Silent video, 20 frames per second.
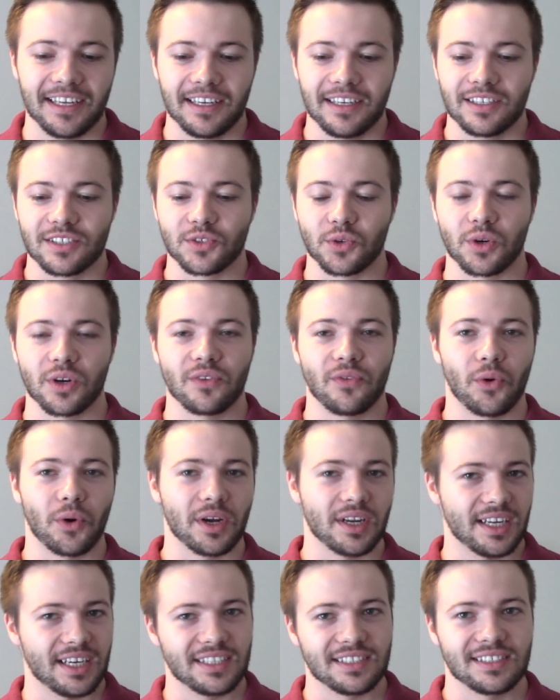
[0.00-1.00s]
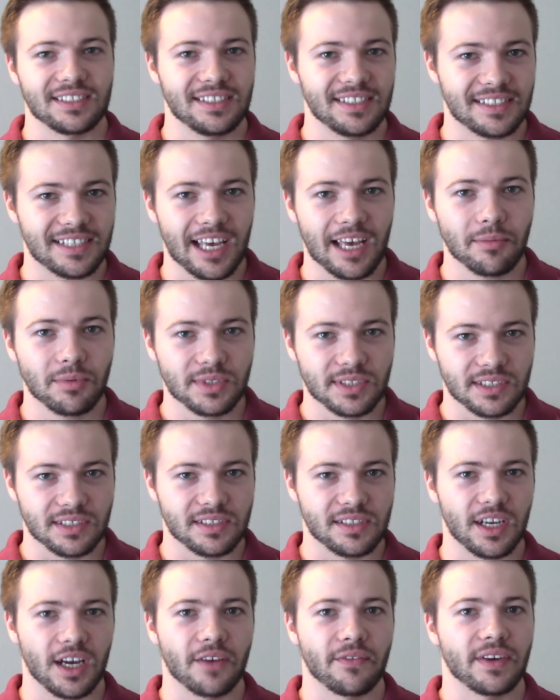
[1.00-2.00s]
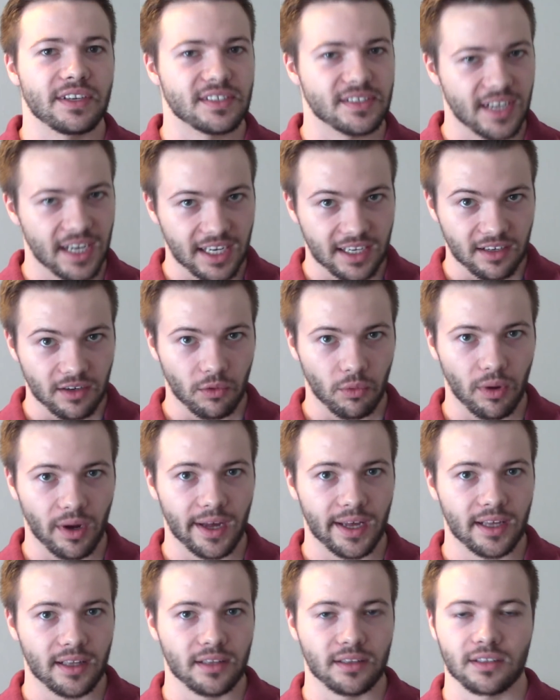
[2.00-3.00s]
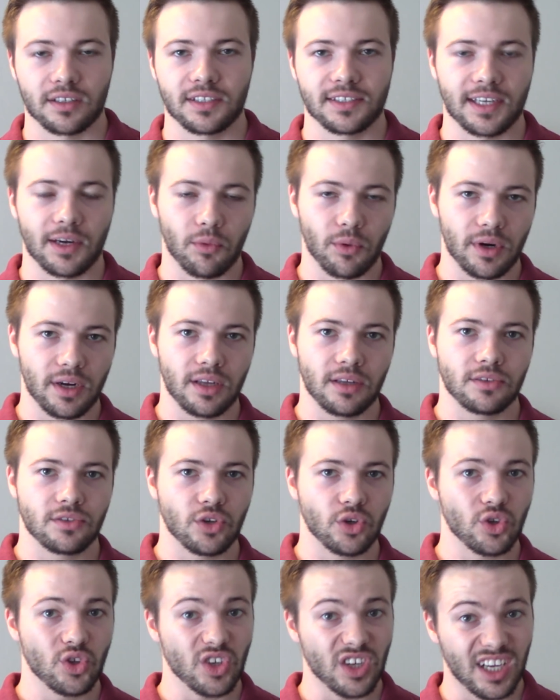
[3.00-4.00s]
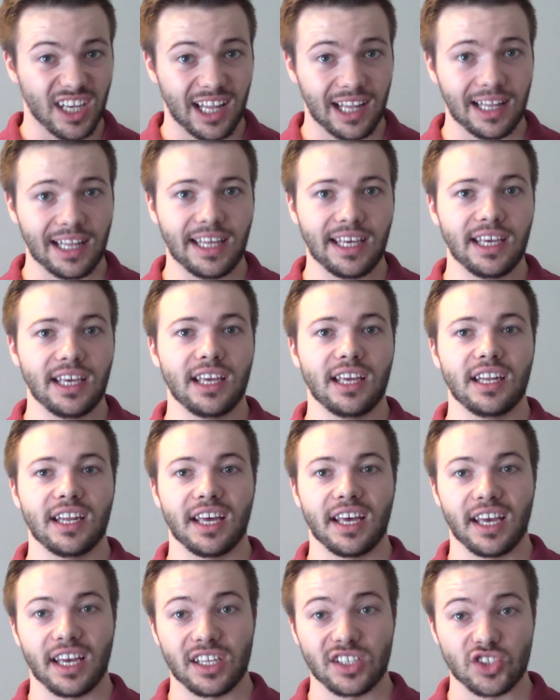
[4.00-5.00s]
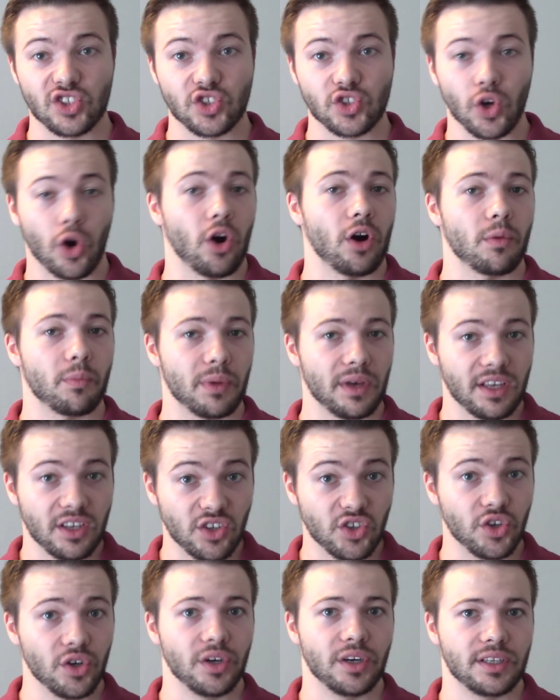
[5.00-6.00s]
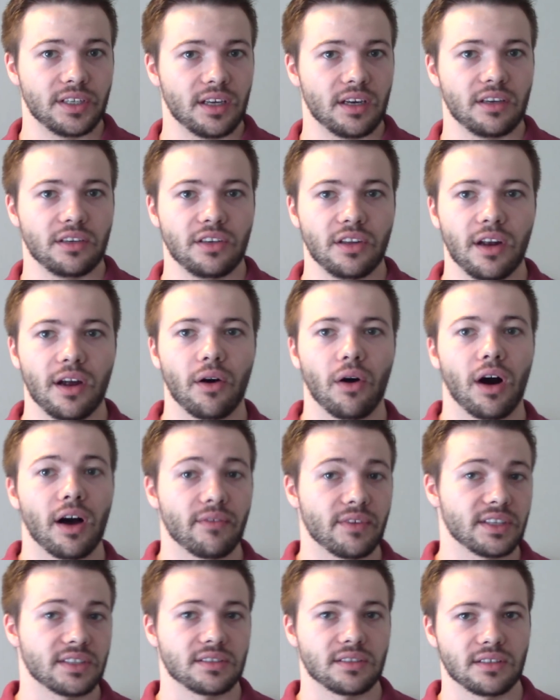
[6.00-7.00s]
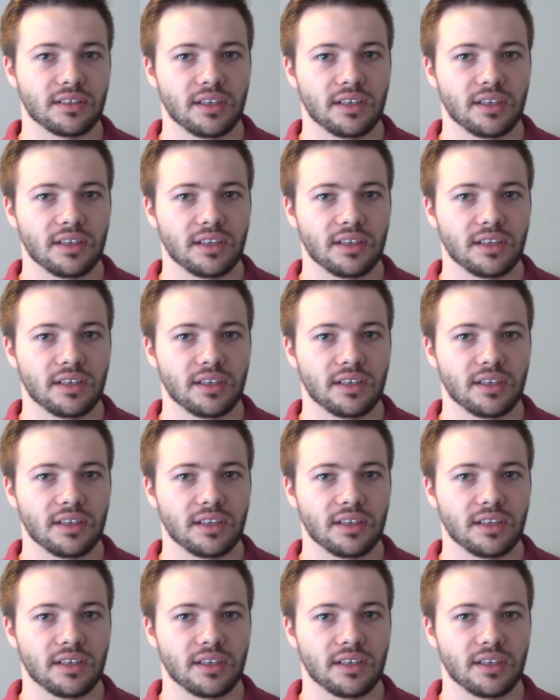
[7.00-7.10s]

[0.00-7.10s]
sort of organizing these tables and stuff has taken a while because I wanted it to look clean and sharp and good, obviously,